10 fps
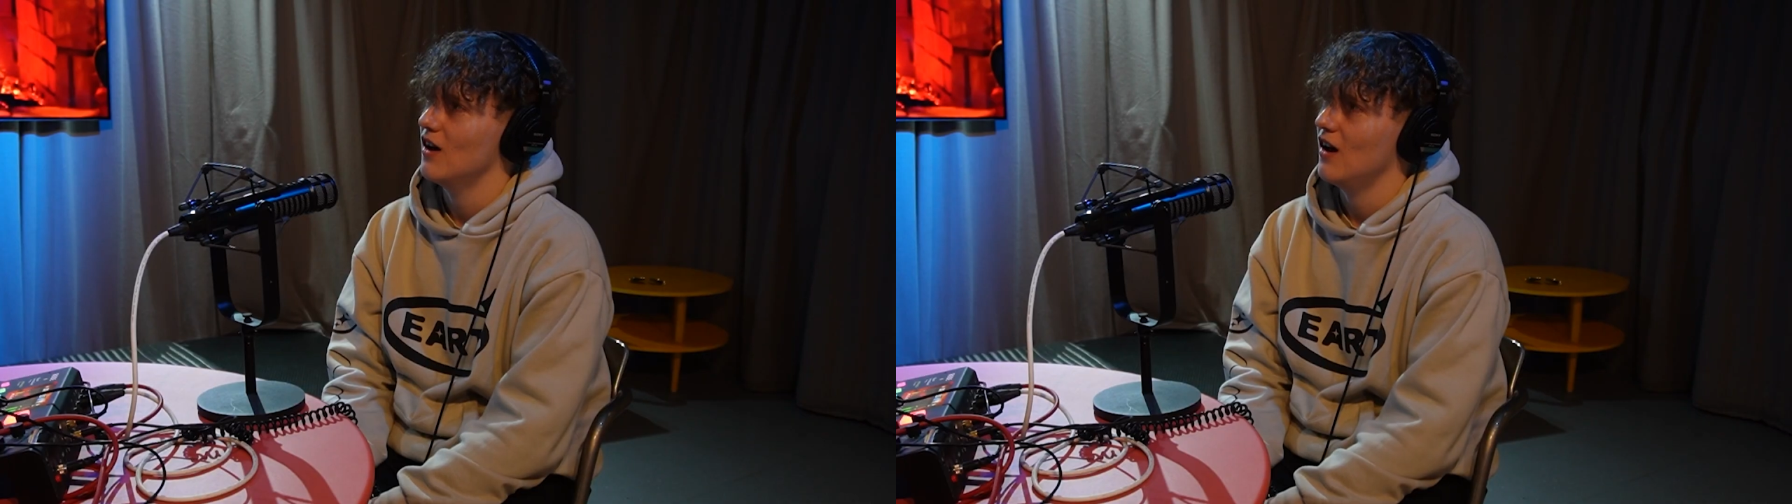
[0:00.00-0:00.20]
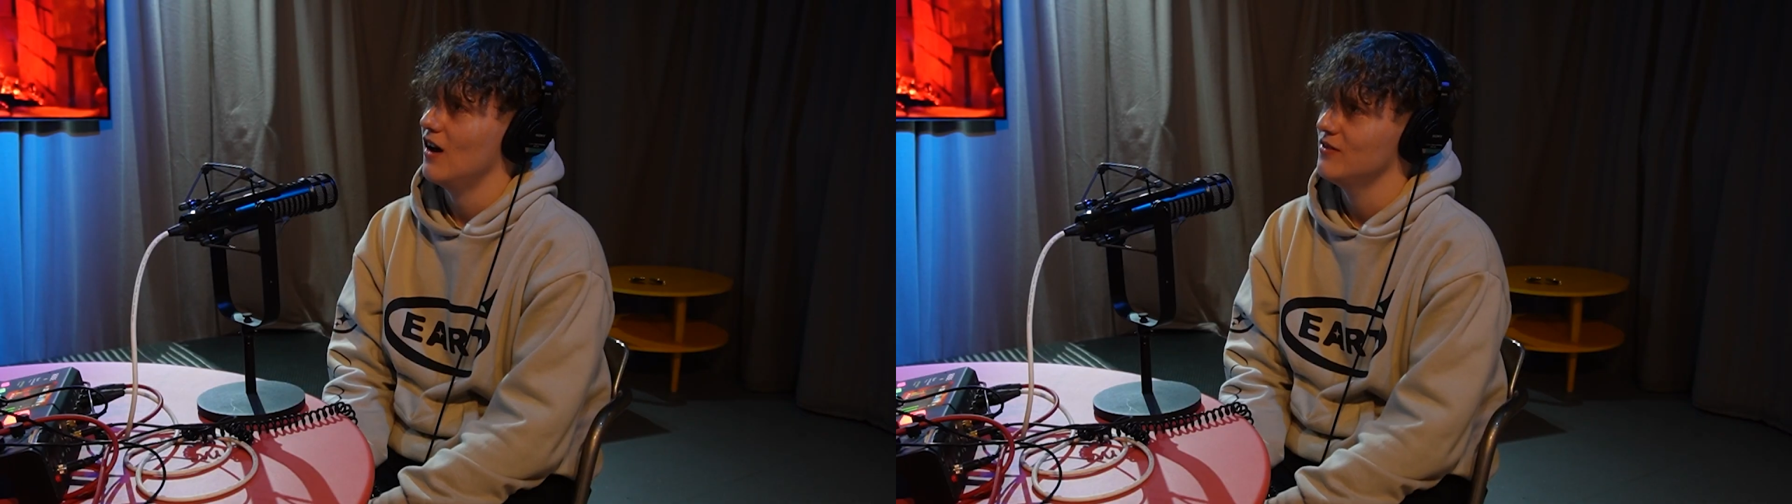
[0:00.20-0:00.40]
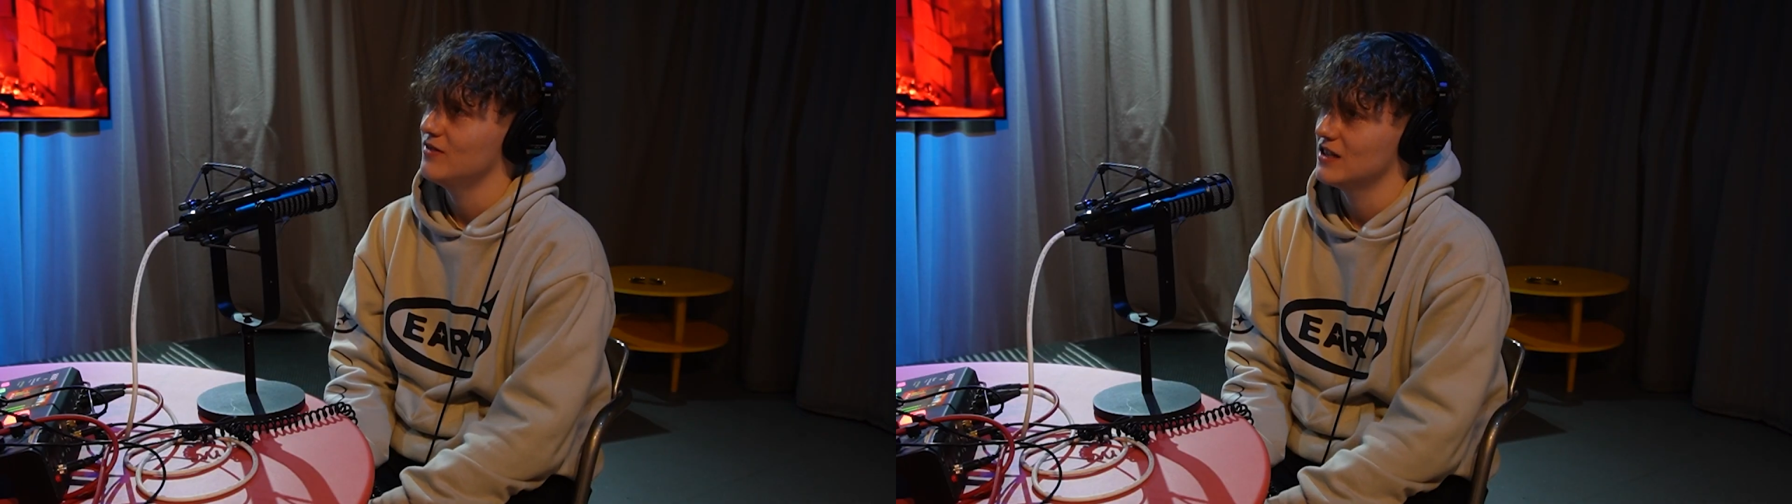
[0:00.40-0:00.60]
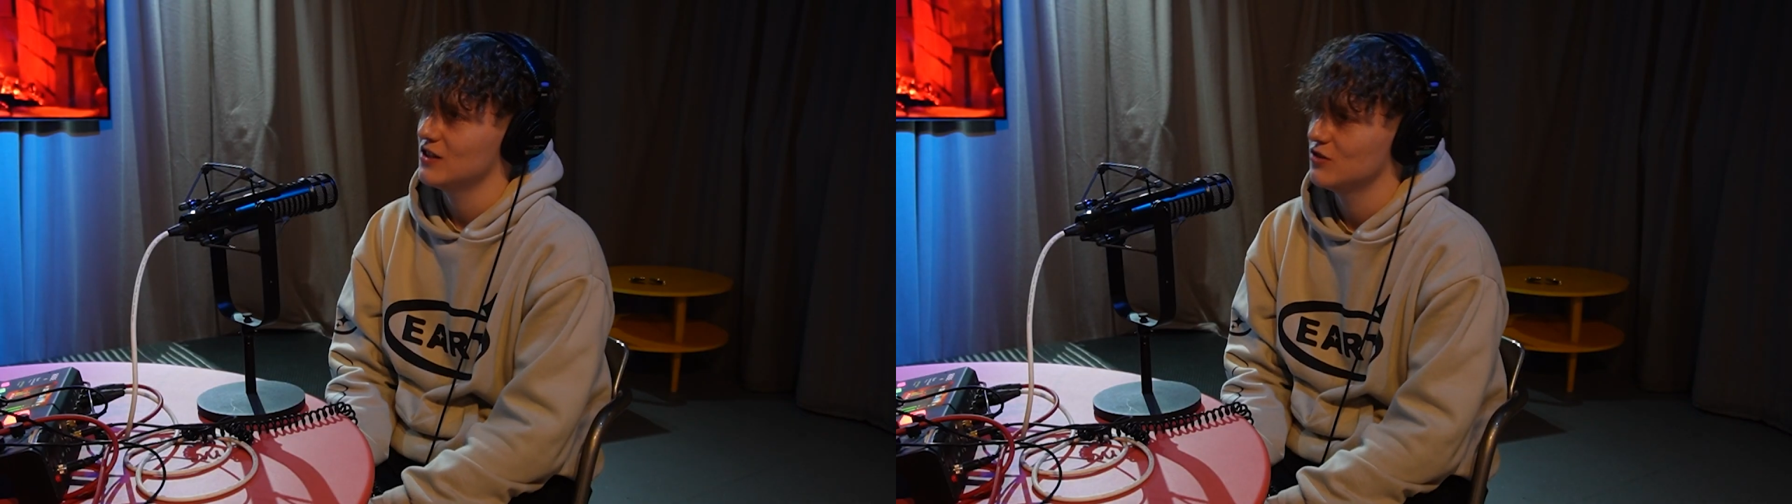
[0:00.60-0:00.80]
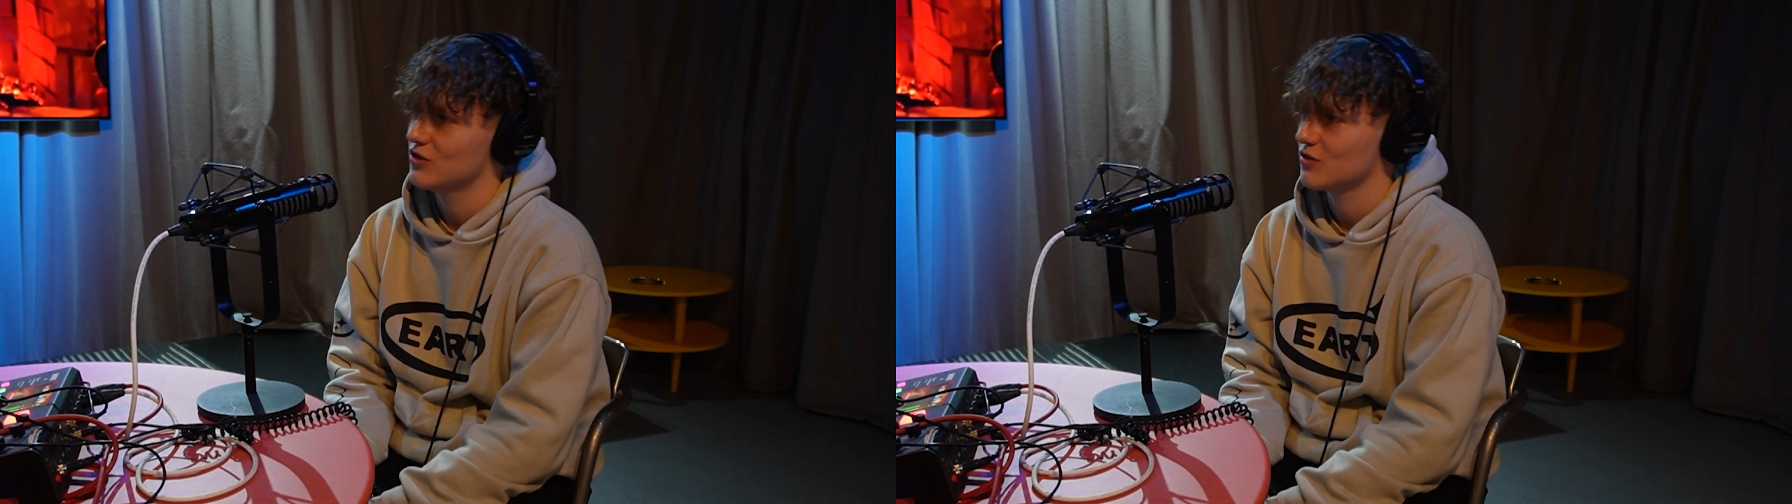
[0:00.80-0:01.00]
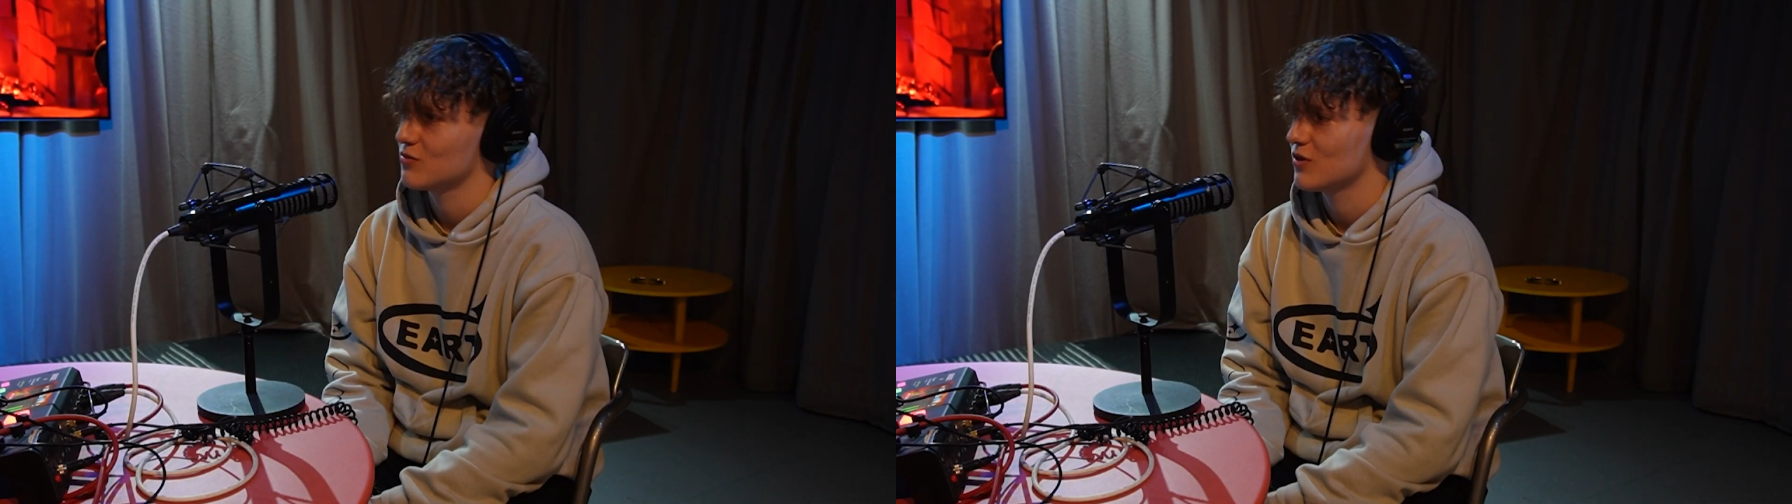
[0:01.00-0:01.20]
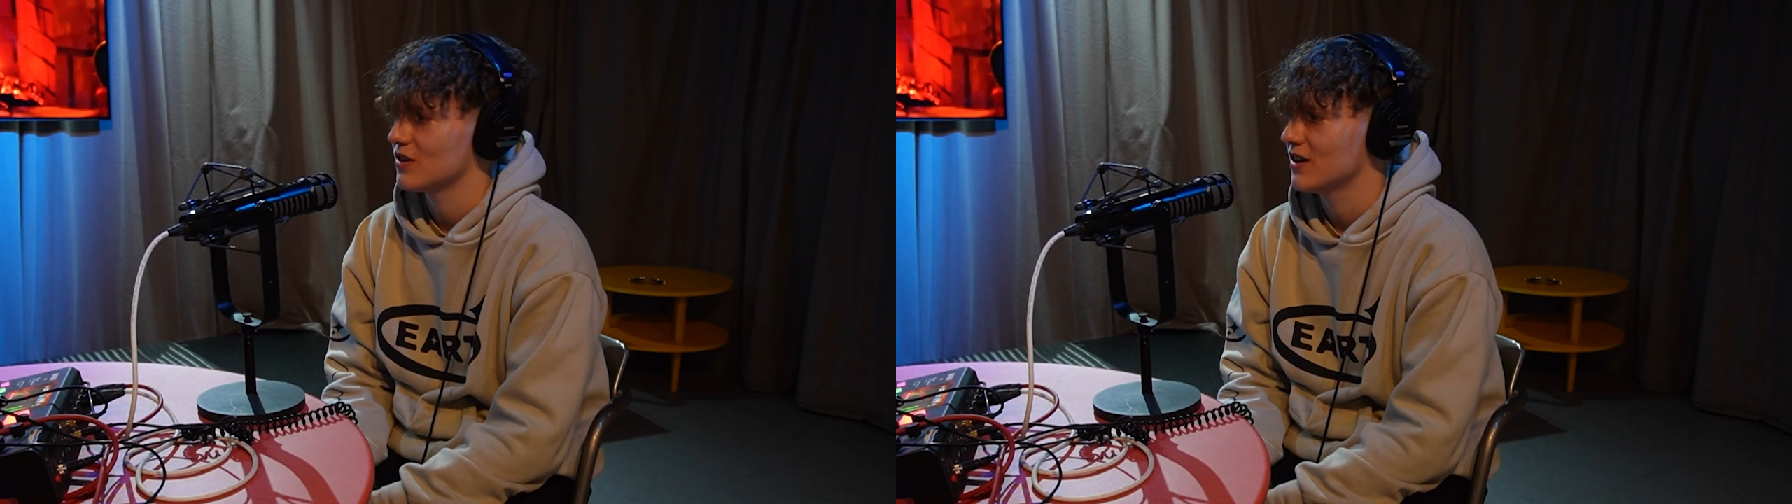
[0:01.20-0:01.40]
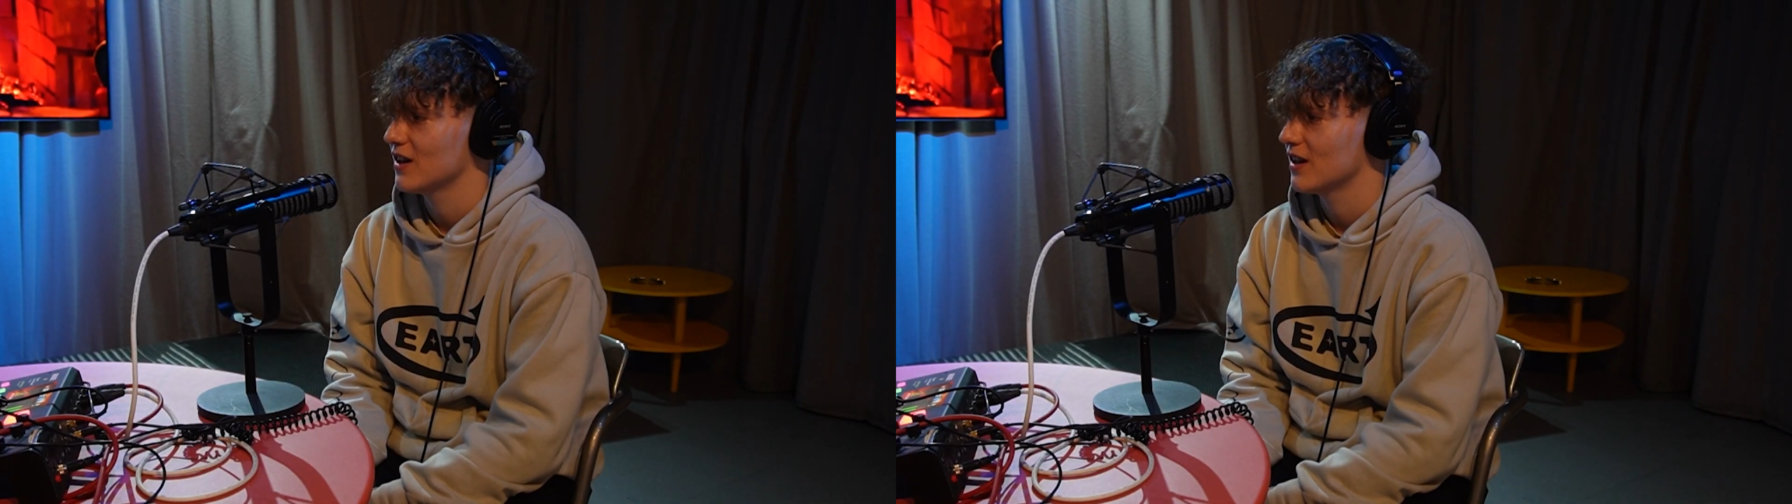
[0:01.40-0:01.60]
I think you just want
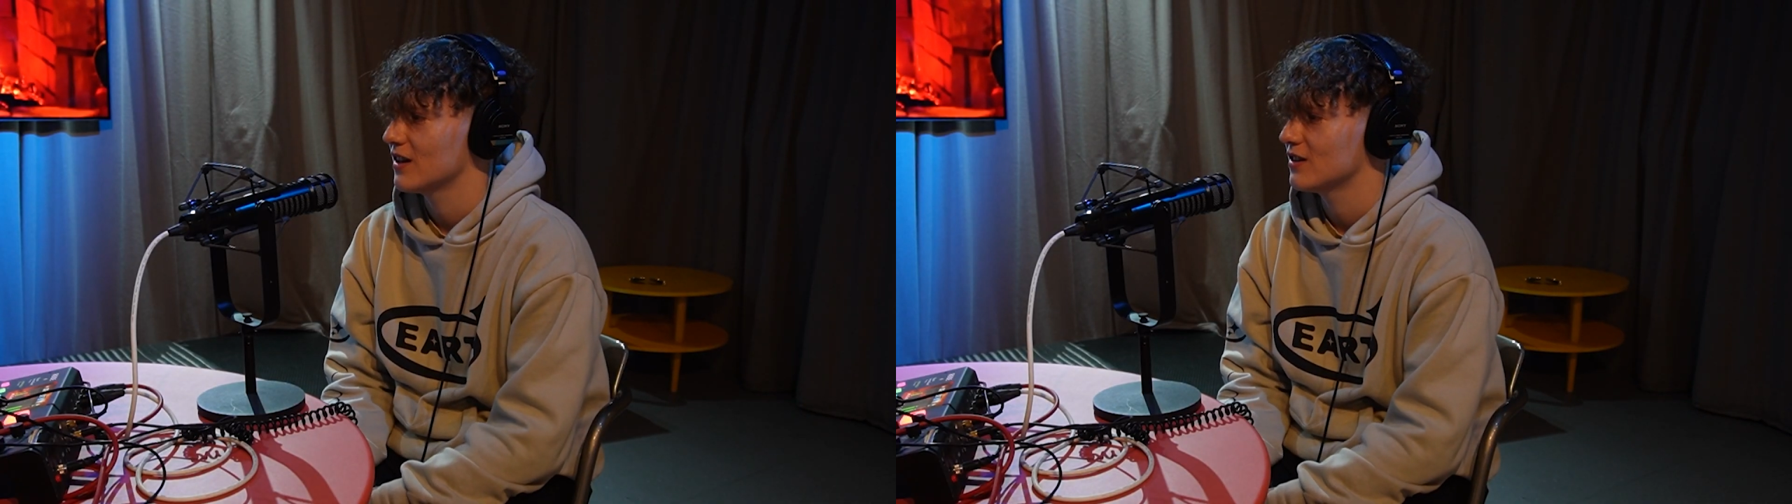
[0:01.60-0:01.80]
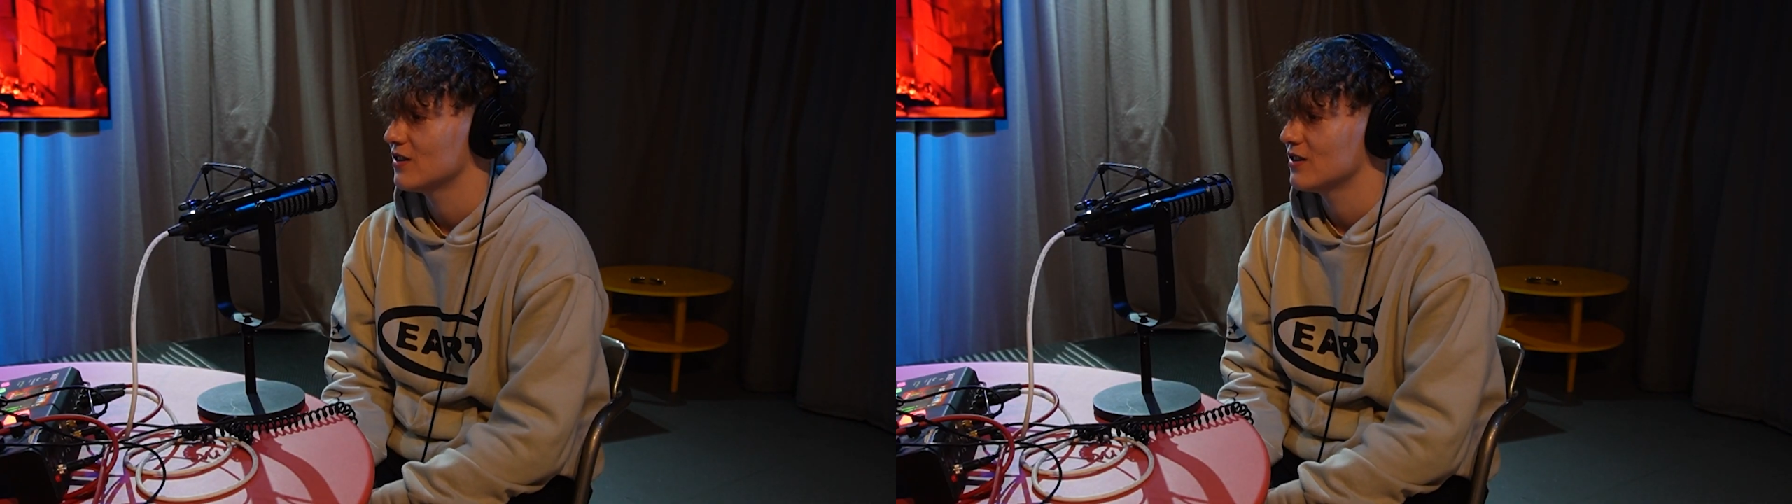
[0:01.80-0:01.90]
to